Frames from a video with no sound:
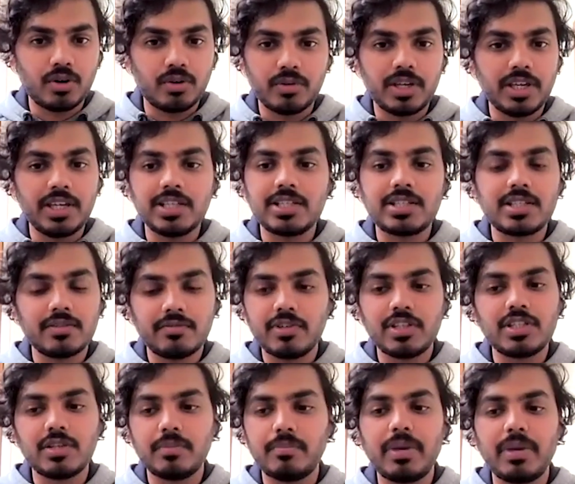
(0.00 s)

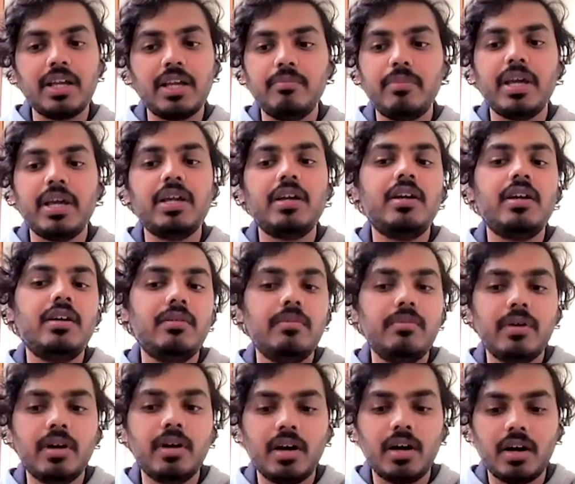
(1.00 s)
he's a big.
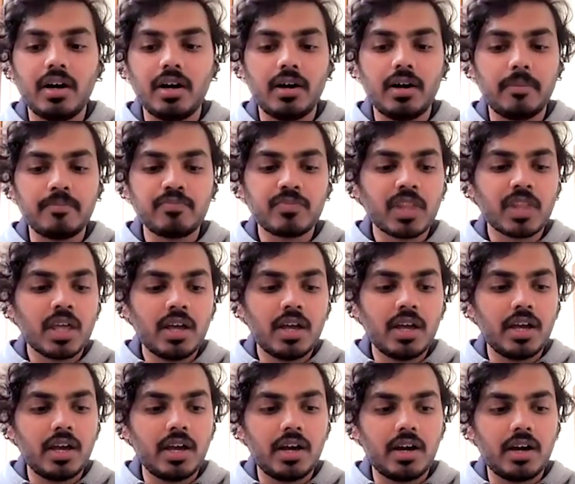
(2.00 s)
Um
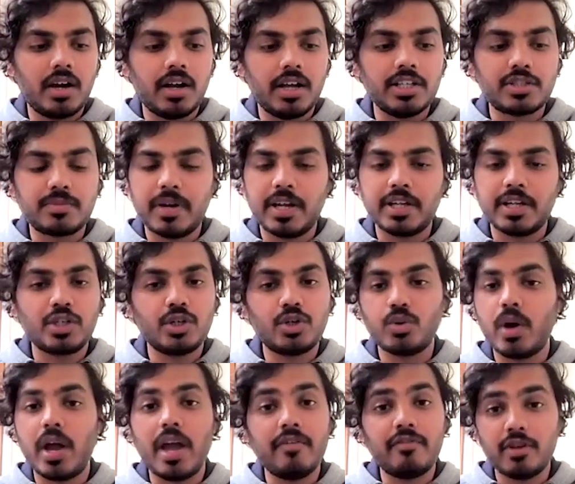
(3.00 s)
Inspiration
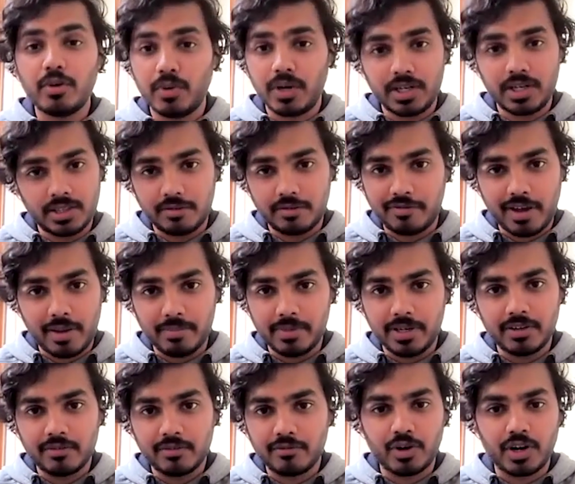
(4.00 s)
to everyone in the
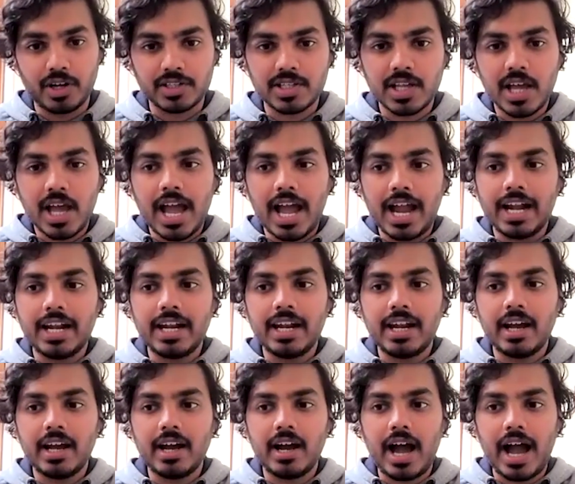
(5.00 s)
family for us.
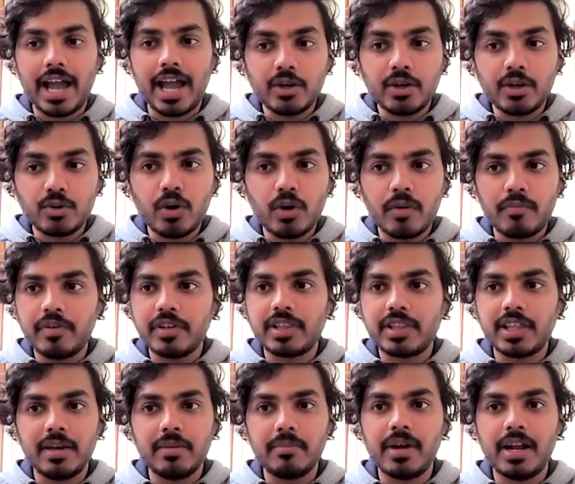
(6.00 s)
And I grew up
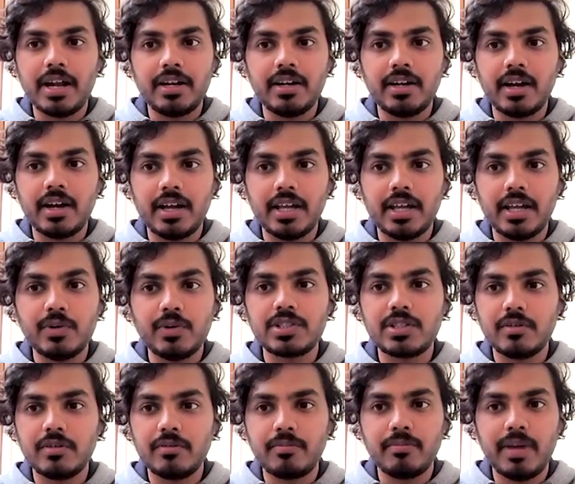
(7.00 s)
with him, and he
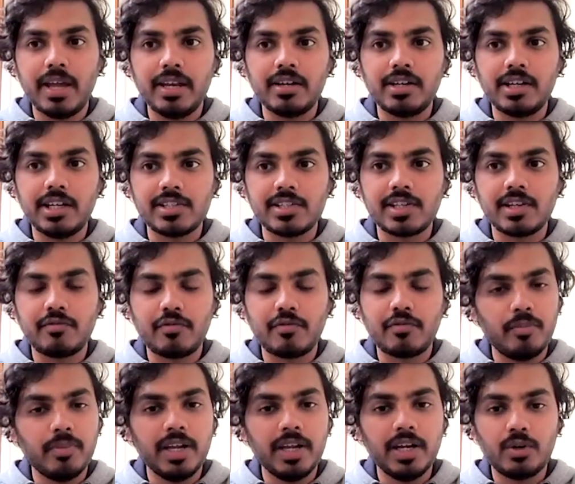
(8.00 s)
was the main reason
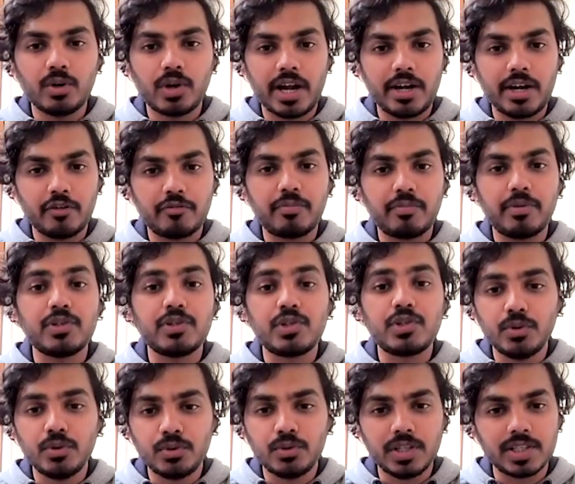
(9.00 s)
for me to kind of
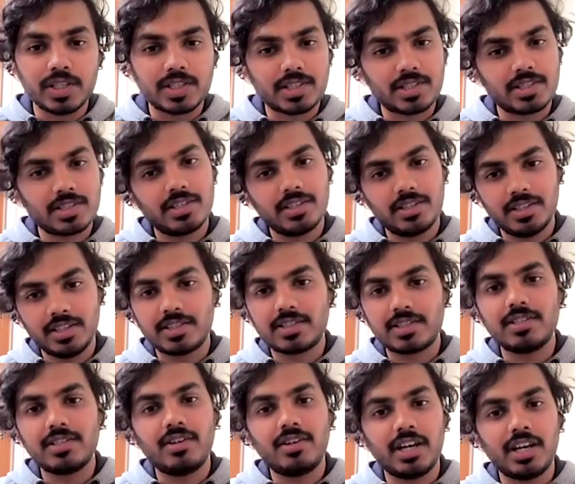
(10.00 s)
pursue
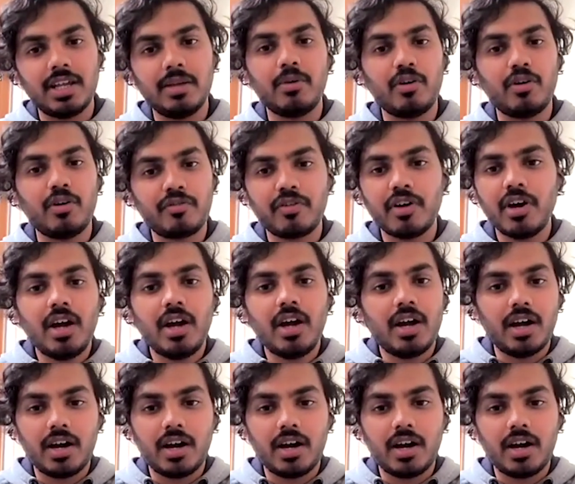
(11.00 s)
this dream of